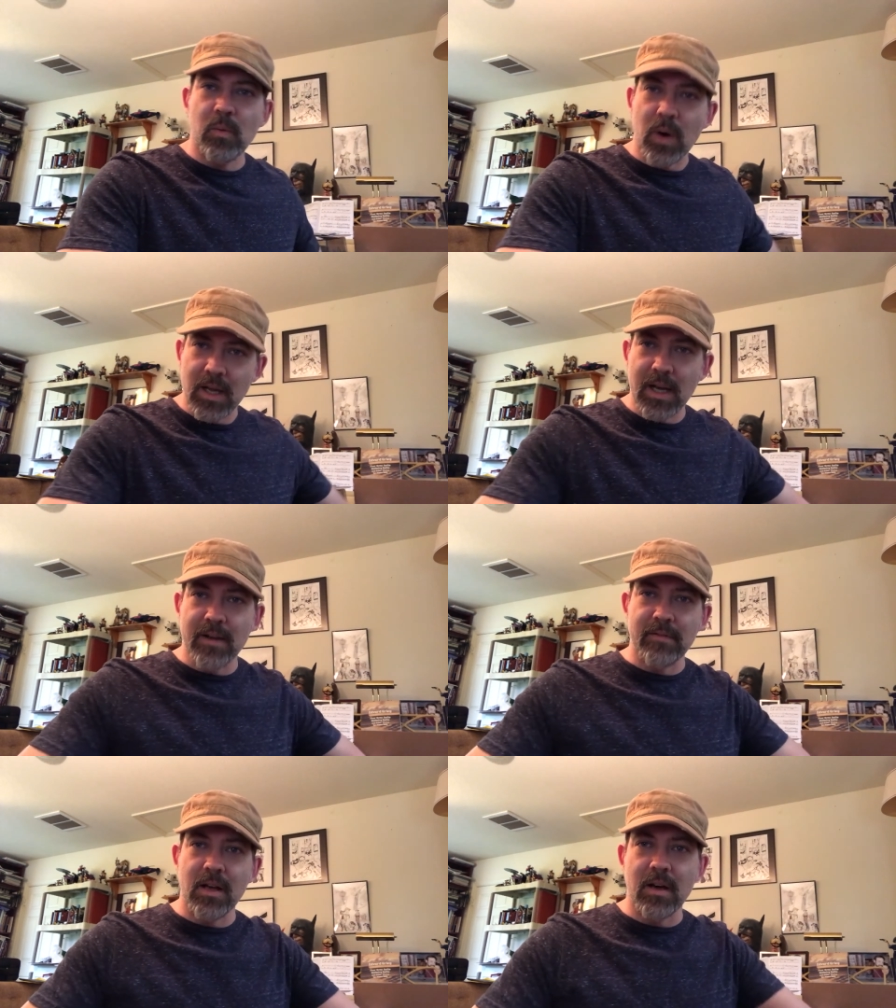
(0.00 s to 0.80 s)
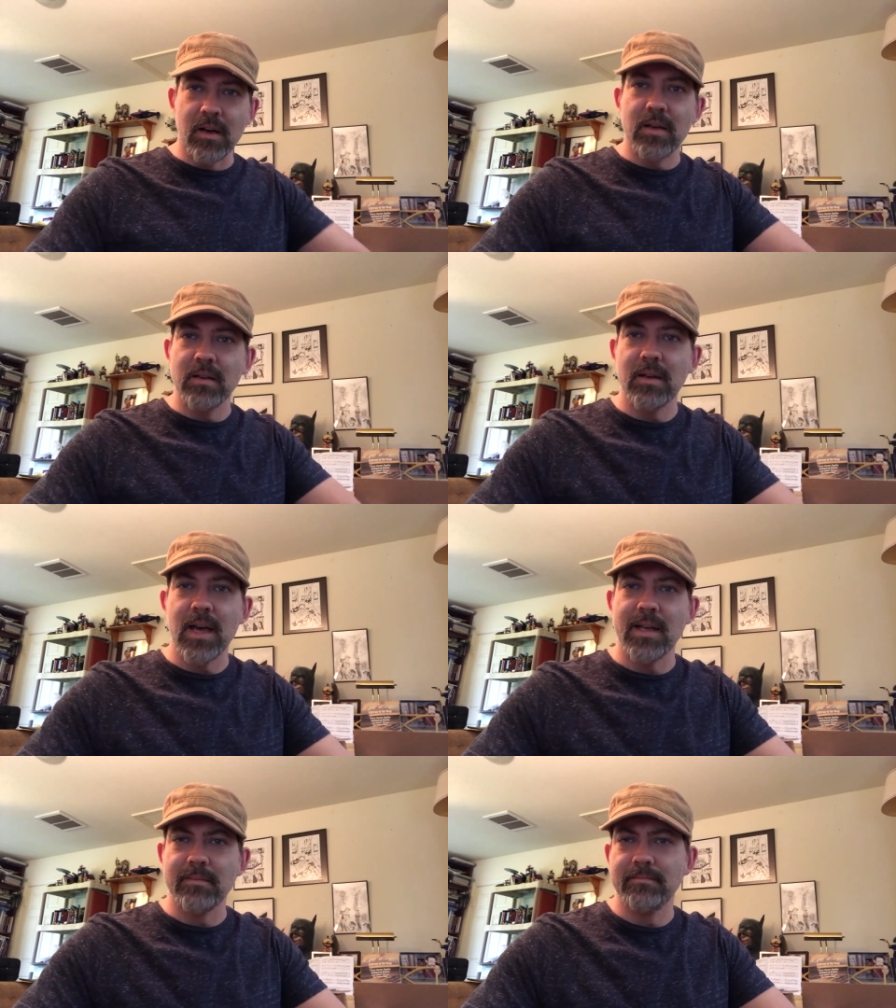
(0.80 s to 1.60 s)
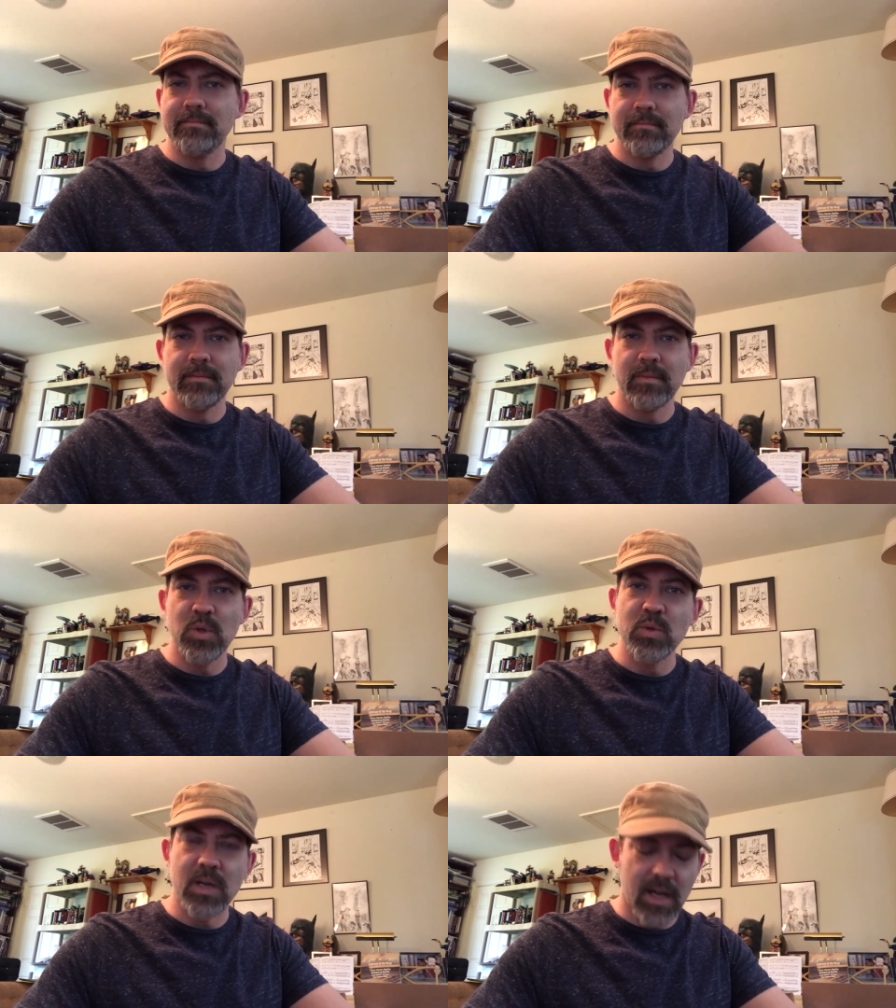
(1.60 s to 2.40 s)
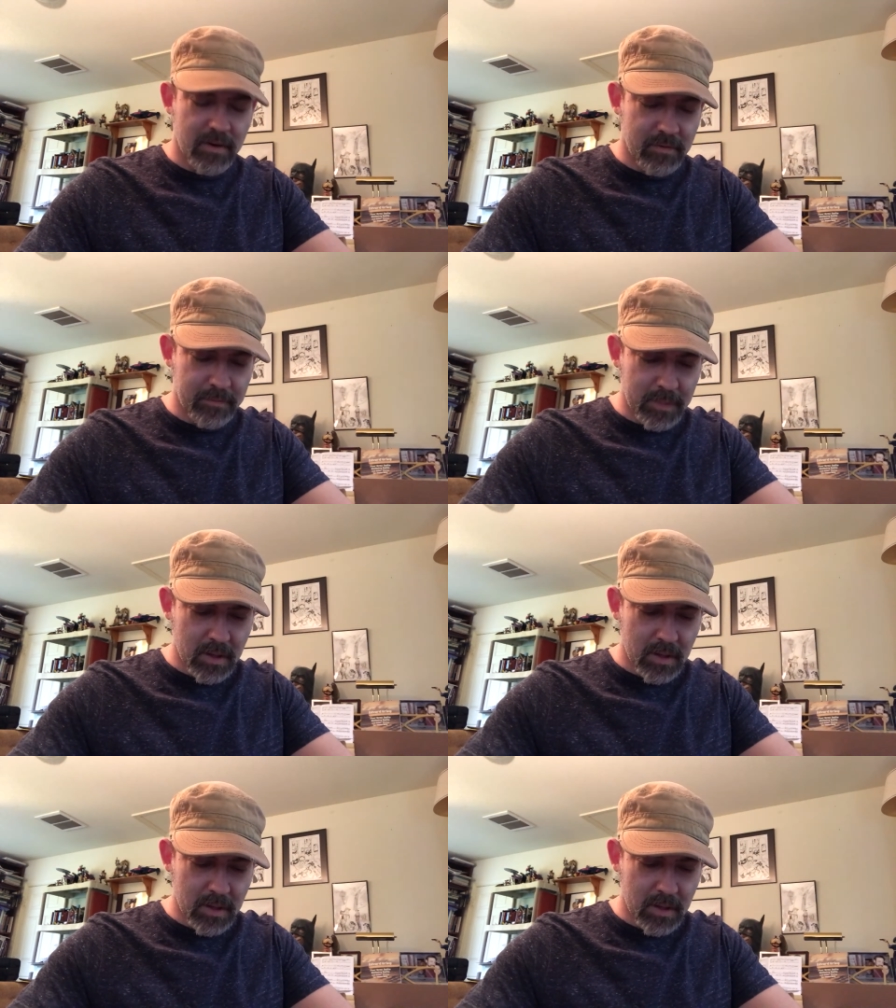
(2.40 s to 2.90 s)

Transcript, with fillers: while I vlog and use a knife.